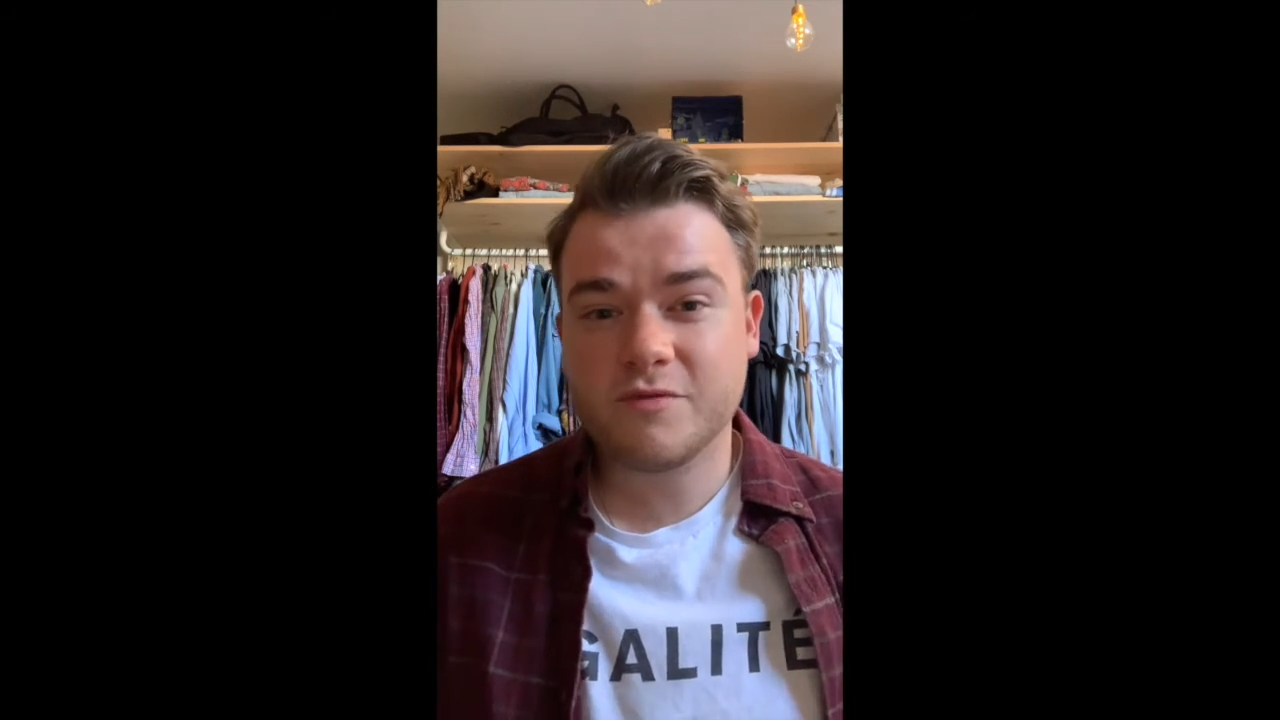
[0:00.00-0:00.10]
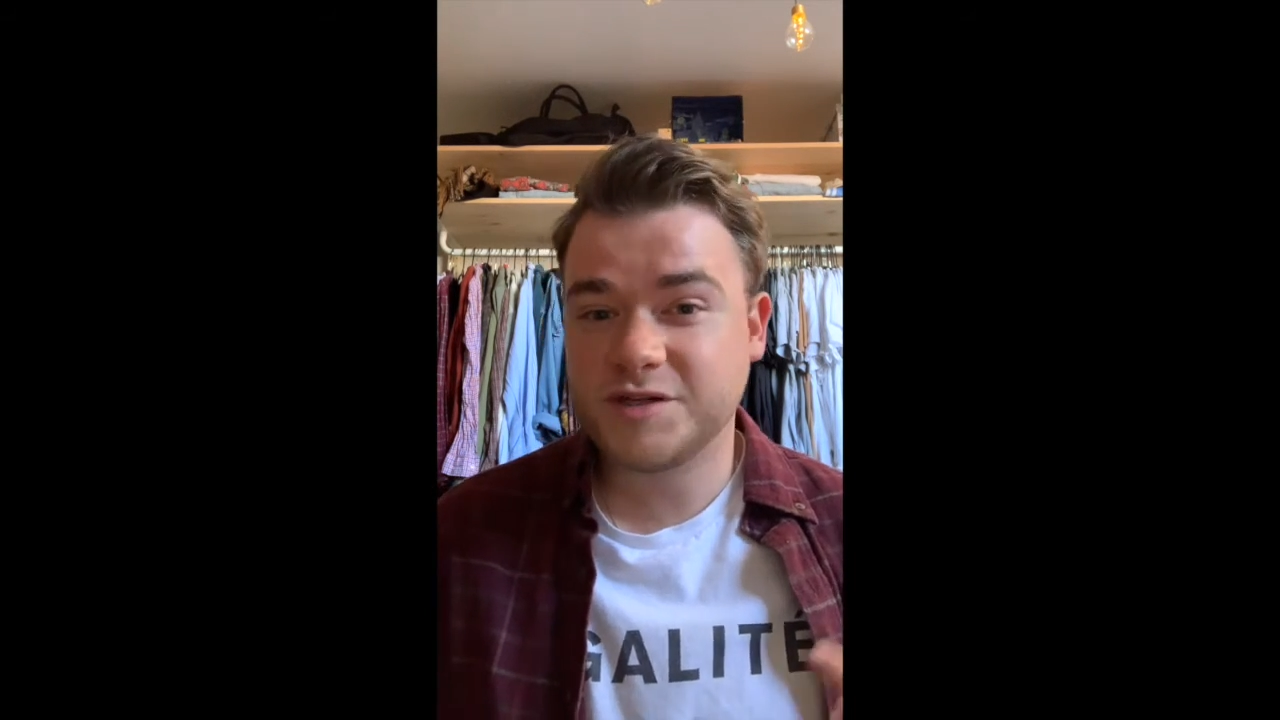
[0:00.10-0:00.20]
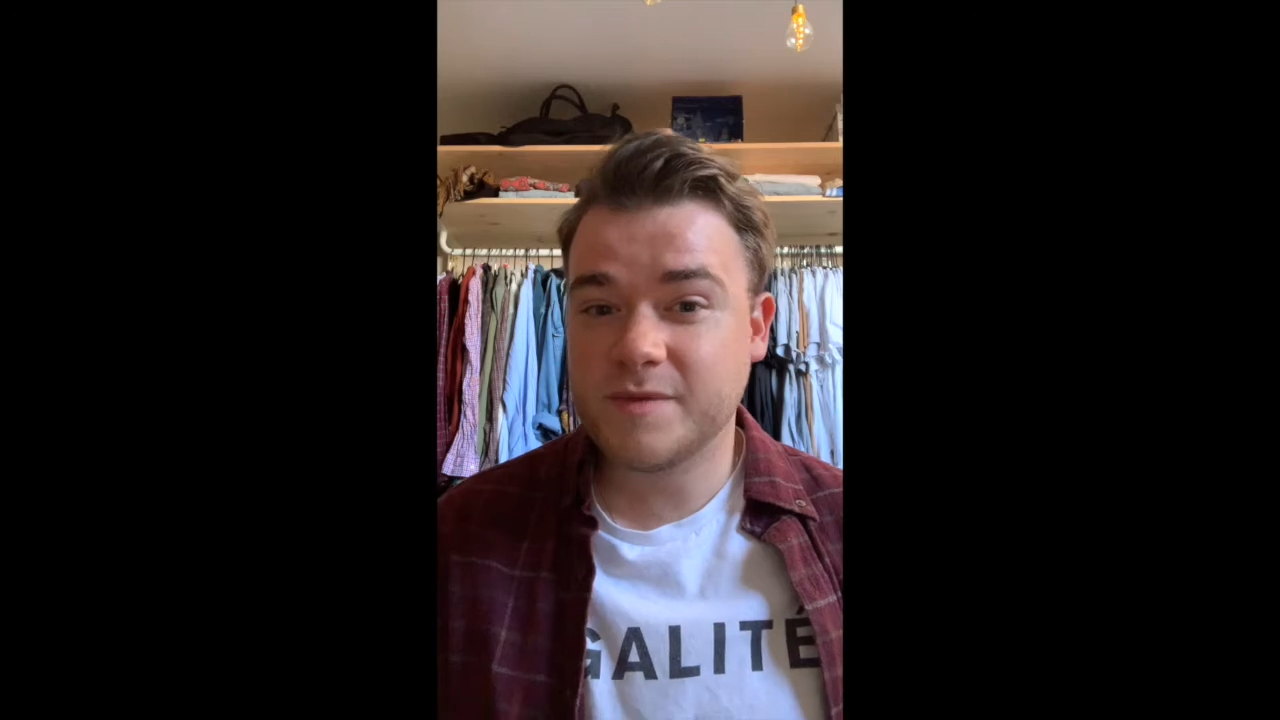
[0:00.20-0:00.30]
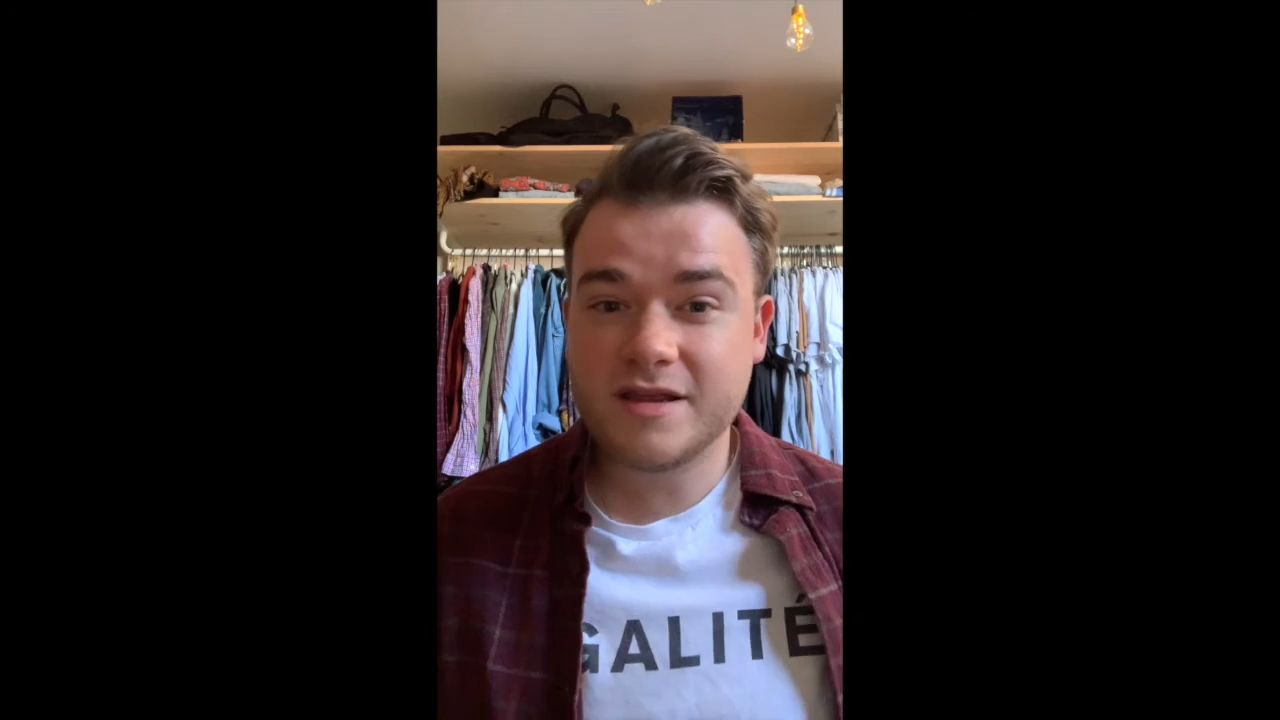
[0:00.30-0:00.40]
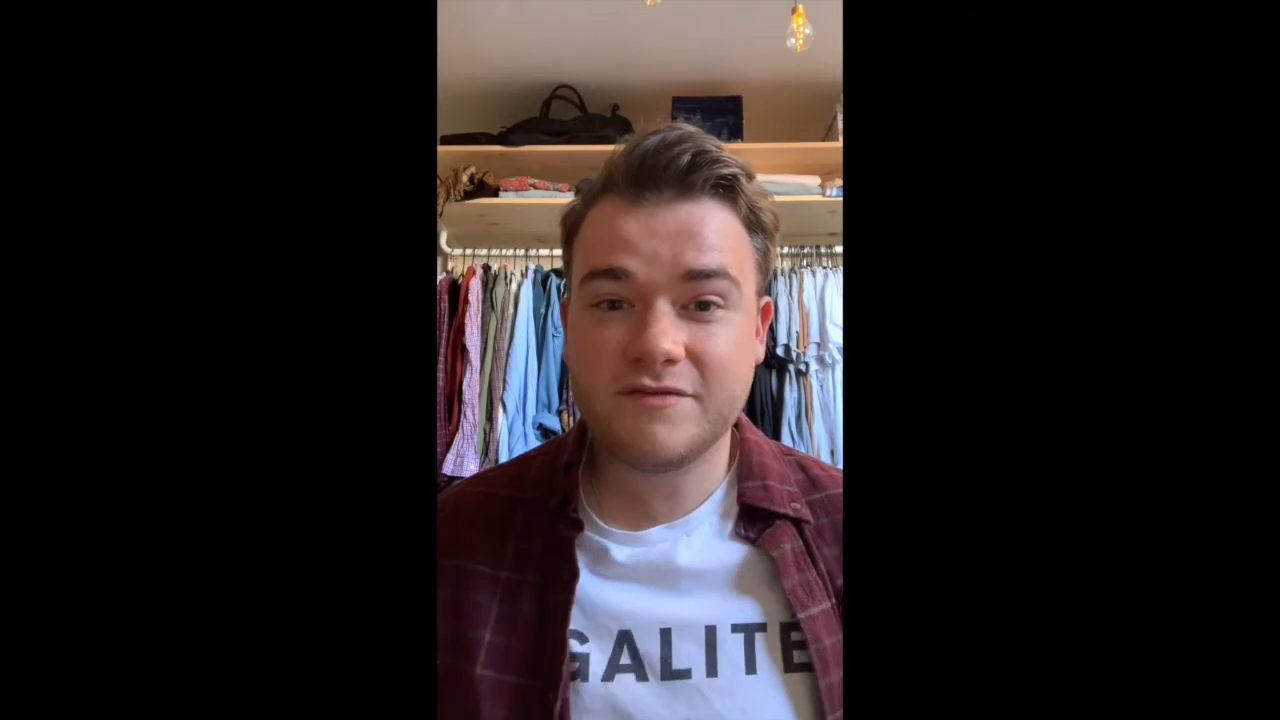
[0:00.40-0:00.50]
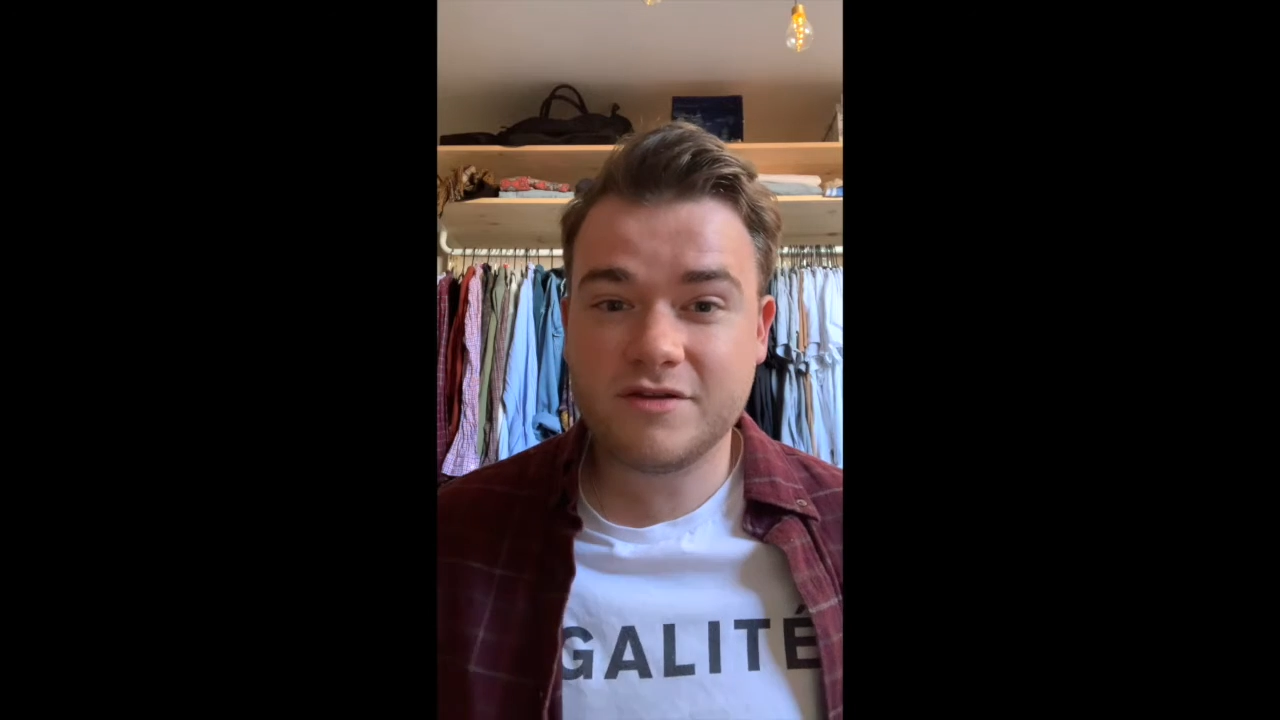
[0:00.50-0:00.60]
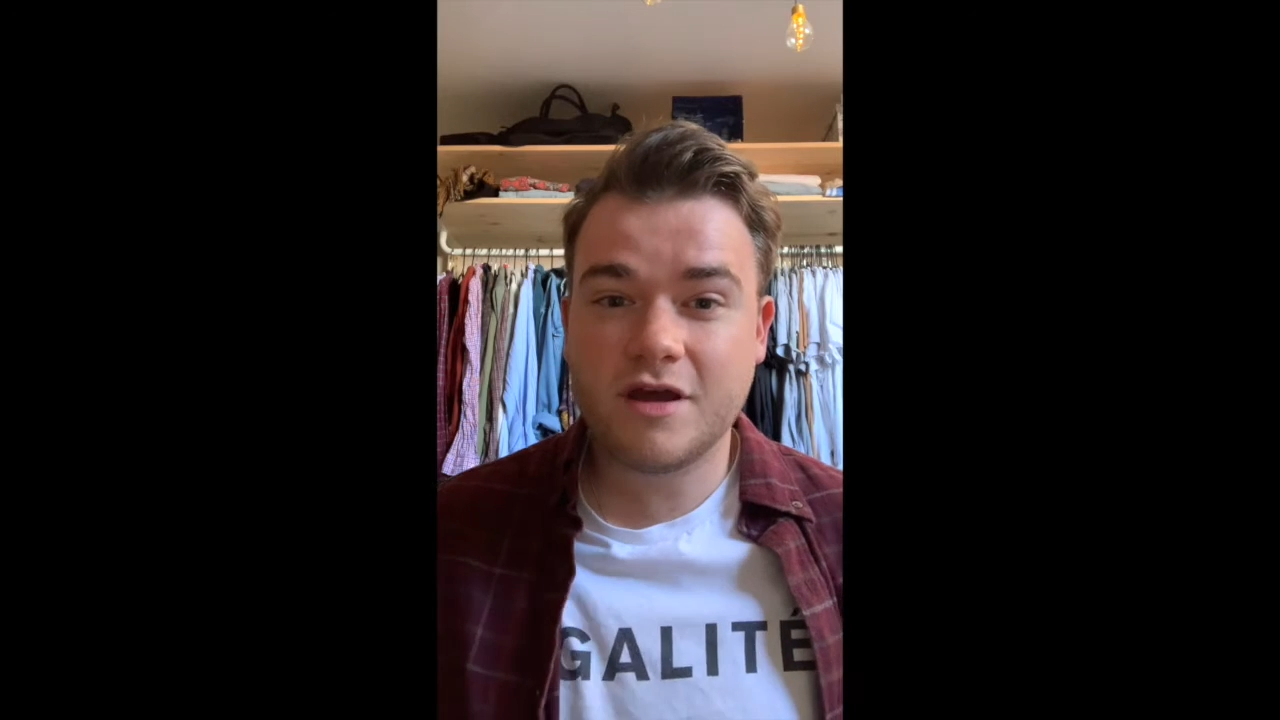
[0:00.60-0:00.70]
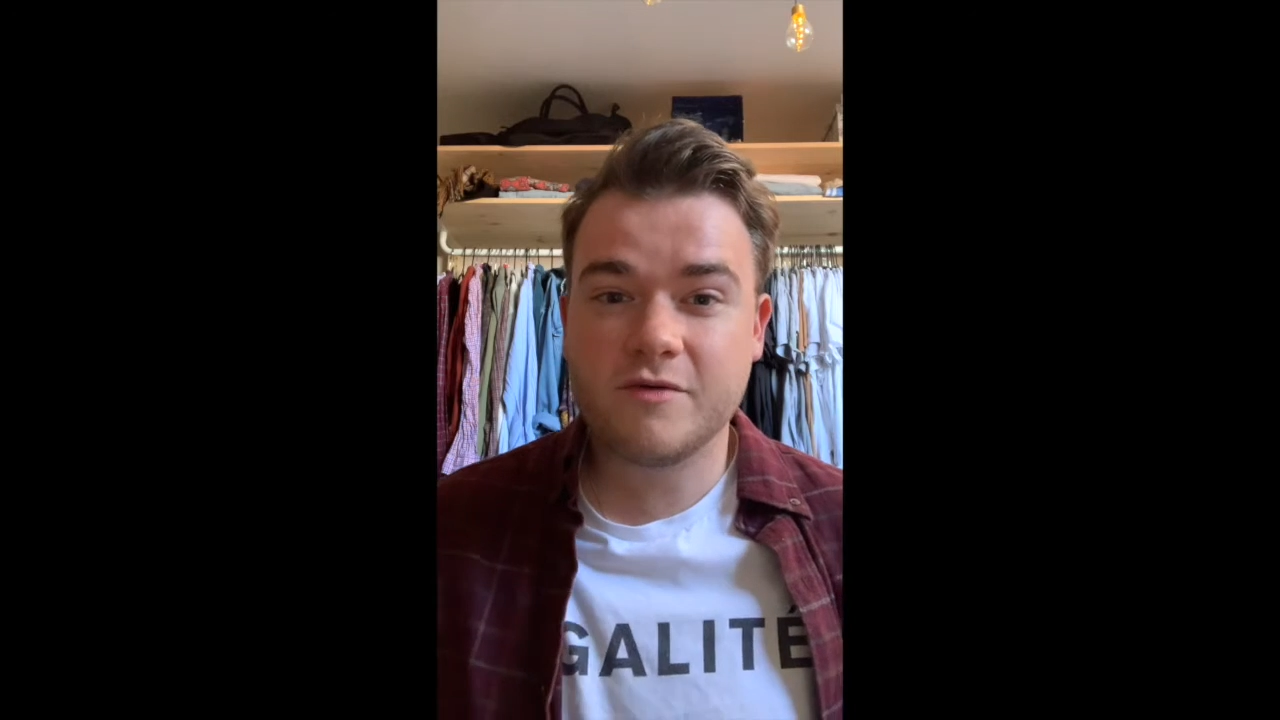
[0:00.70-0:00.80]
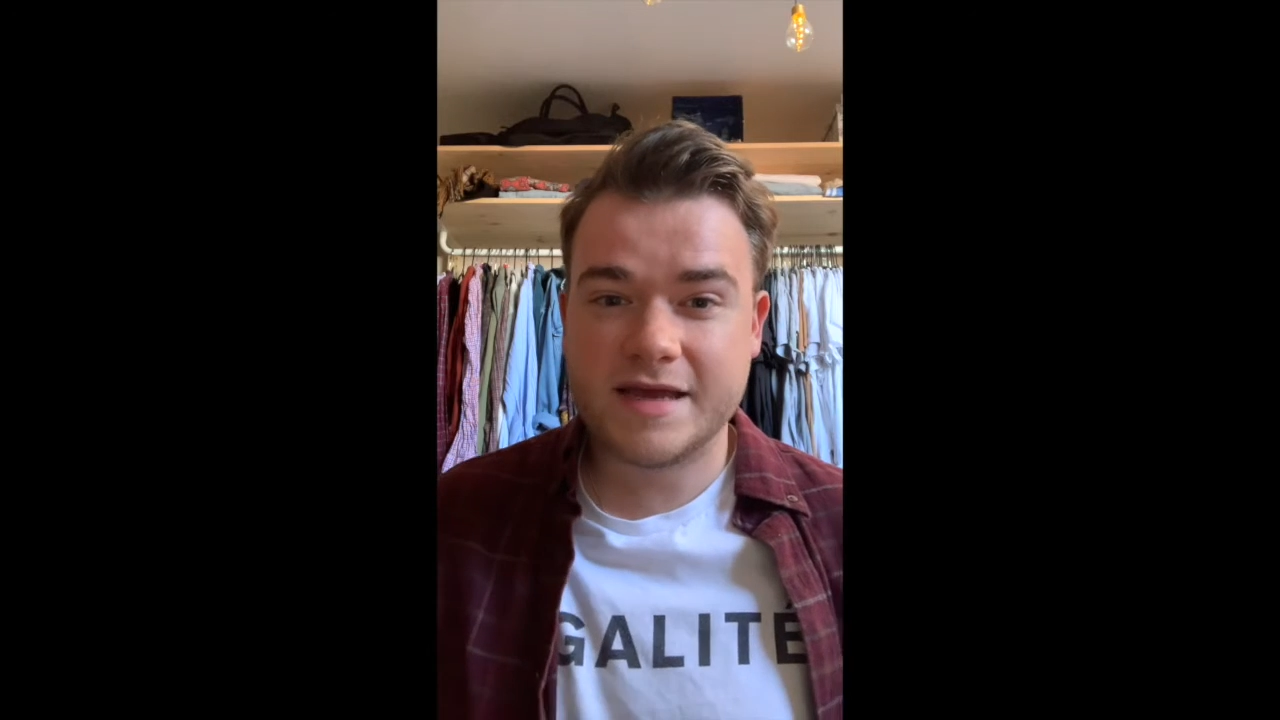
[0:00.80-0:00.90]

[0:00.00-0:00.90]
which many of you know